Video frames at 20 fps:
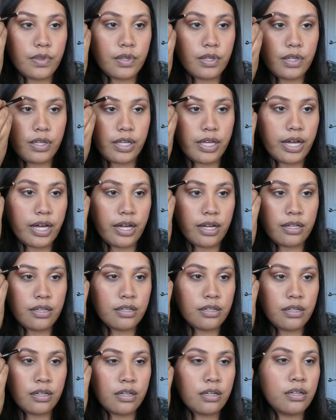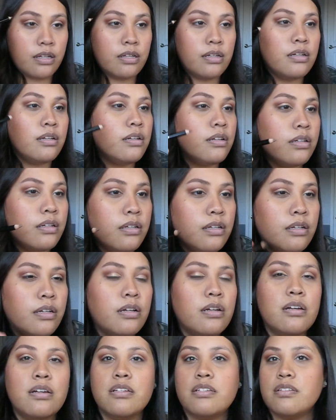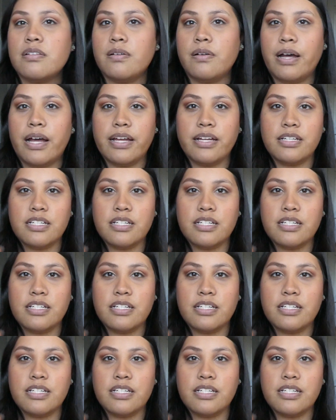Yeah, so I